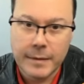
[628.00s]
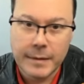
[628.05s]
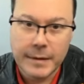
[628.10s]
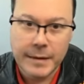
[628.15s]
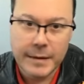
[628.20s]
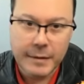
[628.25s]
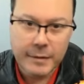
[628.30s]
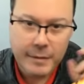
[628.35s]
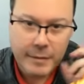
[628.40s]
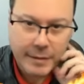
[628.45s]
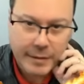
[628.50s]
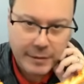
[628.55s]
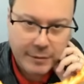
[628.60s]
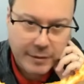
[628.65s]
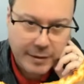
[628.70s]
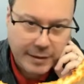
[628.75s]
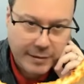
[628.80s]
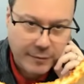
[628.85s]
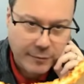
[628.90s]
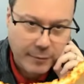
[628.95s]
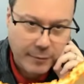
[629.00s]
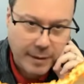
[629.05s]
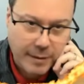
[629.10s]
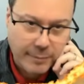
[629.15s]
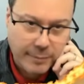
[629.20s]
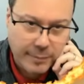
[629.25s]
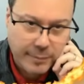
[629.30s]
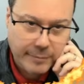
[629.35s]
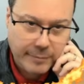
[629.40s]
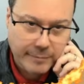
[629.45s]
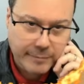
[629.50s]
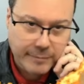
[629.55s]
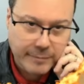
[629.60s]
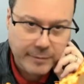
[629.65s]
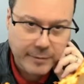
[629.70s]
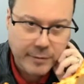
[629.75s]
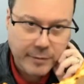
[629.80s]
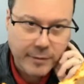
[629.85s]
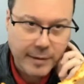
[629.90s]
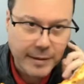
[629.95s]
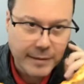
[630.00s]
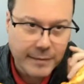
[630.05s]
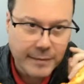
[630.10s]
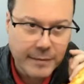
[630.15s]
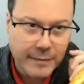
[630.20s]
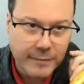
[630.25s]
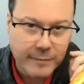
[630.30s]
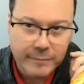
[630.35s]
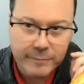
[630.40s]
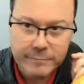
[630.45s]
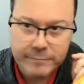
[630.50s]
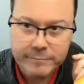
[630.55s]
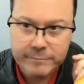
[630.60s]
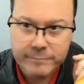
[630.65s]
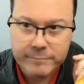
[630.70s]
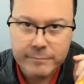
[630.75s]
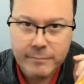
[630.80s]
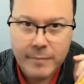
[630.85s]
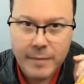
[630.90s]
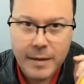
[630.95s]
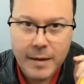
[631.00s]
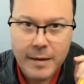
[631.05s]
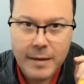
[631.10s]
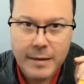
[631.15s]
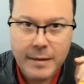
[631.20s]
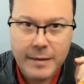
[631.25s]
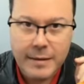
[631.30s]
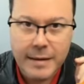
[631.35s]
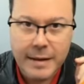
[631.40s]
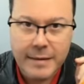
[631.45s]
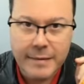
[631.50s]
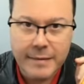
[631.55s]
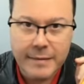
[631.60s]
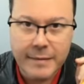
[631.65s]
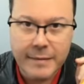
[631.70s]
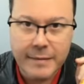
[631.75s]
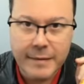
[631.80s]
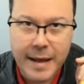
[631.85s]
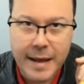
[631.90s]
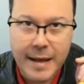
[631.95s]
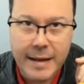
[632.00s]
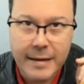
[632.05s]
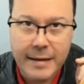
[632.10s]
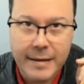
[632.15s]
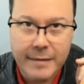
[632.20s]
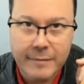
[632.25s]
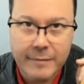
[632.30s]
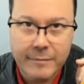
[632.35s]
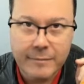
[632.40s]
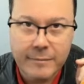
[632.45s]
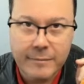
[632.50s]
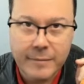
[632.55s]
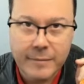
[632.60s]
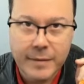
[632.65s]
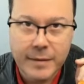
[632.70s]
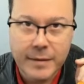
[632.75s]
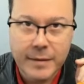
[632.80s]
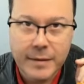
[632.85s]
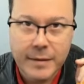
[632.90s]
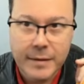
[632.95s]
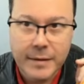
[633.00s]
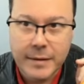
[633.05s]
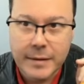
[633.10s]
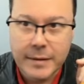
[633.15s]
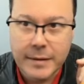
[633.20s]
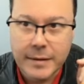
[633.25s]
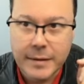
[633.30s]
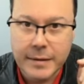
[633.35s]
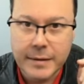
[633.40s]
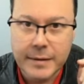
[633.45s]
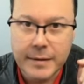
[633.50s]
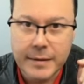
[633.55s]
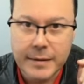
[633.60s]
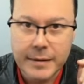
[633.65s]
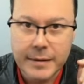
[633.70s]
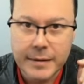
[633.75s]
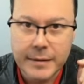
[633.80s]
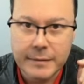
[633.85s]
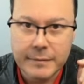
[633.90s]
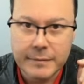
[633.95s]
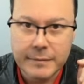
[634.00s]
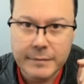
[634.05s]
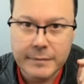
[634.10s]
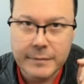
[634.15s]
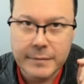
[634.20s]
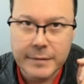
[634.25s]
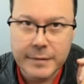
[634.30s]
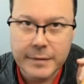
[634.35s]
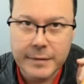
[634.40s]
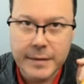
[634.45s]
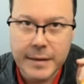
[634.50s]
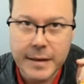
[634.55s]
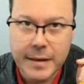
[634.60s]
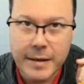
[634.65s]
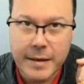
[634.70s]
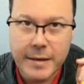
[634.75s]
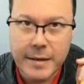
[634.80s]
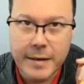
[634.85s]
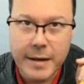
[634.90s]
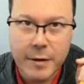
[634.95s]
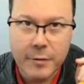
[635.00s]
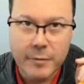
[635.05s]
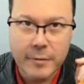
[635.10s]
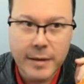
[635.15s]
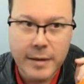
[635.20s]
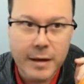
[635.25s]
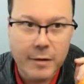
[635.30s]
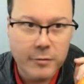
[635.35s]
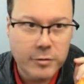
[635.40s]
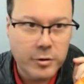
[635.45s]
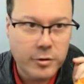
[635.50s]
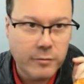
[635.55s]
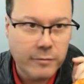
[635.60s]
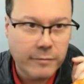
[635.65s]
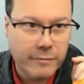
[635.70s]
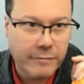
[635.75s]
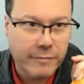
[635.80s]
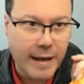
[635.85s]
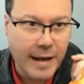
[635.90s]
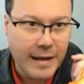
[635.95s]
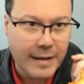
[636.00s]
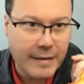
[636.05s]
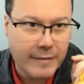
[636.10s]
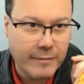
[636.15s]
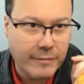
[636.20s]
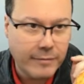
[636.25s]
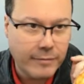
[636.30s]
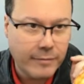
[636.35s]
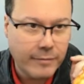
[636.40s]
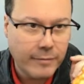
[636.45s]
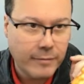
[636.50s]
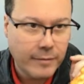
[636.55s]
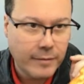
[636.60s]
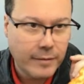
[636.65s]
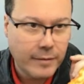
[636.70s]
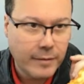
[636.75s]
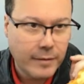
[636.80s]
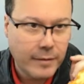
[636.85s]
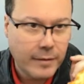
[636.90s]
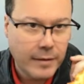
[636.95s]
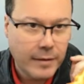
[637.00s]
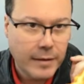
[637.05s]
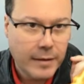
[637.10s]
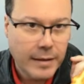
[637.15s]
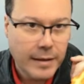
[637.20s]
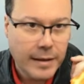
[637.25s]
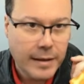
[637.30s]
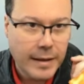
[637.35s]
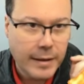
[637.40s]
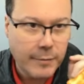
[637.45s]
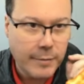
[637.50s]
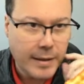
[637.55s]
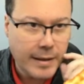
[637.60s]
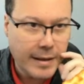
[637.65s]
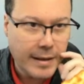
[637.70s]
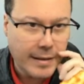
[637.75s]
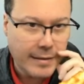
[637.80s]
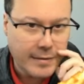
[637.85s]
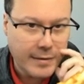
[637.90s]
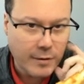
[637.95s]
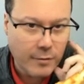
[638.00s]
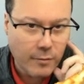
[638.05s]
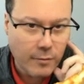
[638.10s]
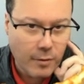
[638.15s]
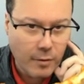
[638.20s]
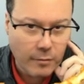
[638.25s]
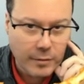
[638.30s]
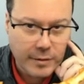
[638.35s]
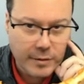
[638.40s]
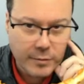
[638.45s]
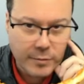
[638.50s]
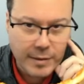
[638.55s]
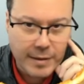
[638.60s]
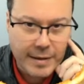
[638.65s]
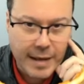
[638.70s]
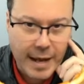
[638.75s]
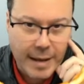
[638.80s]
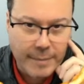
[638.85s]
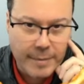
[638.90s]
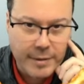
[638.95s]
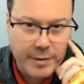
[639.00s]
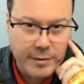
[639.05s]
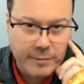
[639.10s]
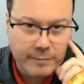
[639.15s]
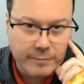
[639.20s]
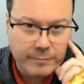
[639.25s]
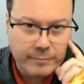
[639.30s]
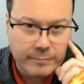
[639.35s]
Ah, I got a swamp. Great. Let's attack. They are now down to 5, and we can deal only 3 damage.